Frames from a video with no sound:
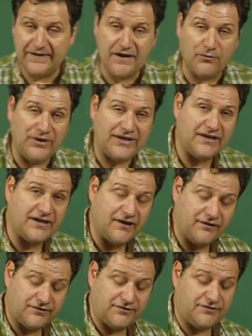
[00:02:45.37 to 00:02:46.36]
Now we can
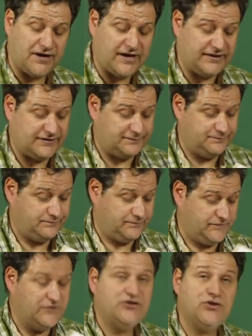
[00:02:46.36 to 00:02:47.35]
characterize
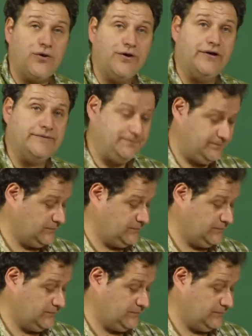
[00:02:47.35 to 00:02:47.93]
soil